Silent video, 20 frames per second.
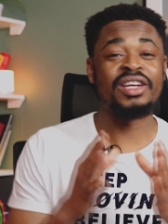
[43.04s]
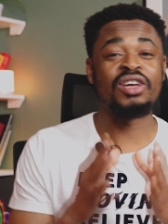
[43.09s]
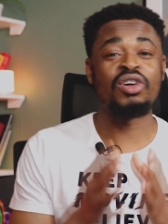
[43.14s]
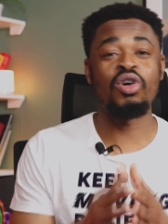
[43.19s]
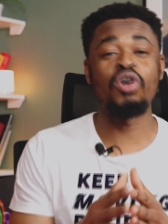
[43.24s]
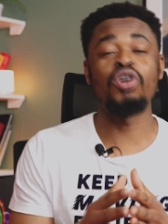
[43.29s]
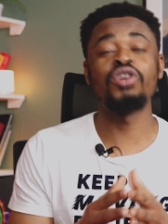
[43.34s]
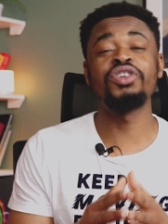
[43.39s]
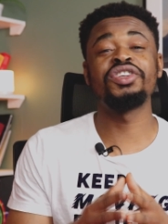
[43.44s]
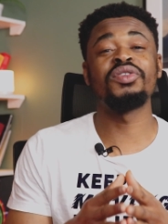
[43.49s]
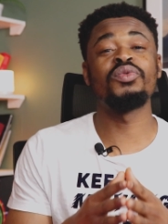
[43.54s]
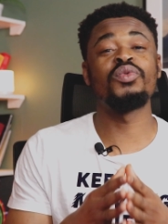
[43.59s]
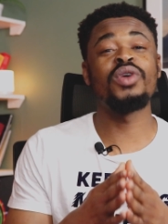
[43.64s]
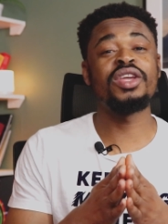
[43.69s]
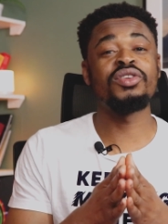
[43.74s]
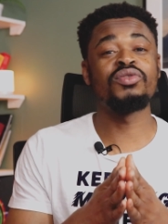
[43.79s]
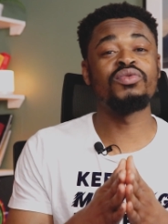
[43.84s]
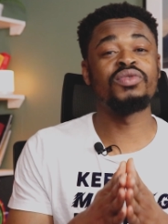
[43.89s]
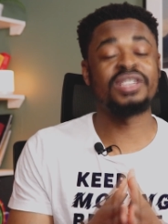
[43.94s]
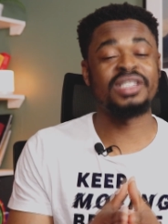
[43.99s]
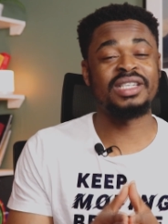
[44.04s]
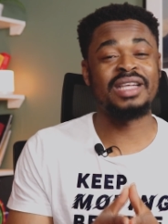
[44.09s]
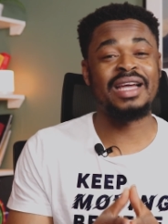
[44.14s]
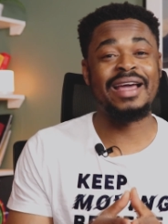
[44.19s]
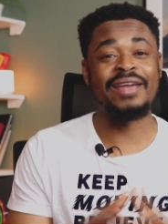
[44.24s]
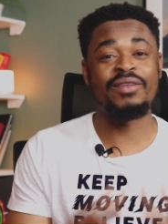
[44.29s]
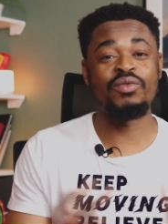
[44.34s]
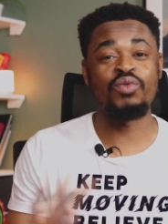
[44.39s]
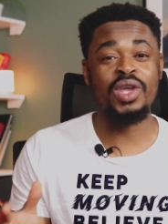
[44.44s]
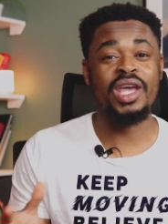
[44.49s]
in the country where you
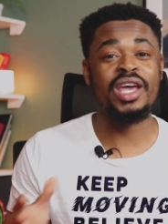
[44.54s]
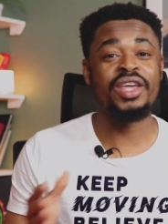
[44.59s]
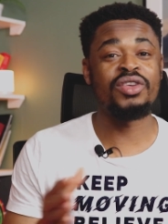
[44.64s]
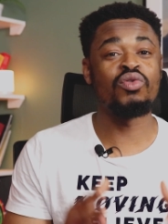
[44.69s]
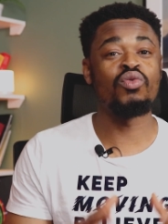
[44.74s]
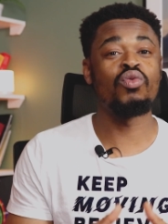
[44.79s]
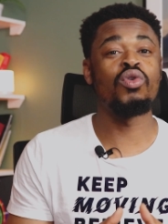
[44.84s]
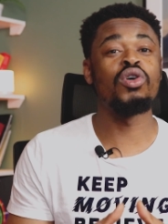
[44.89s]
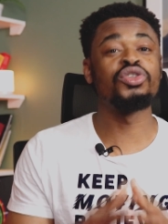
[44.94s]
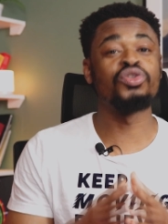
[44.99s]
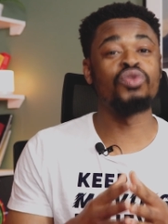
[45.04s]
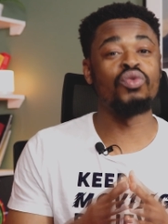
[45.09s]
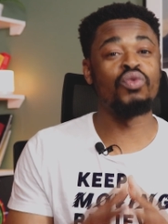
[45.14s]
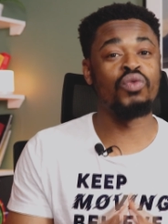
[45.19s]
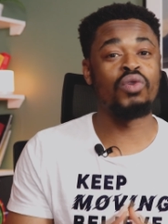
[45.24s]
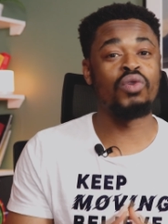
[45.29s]
reside, where you want to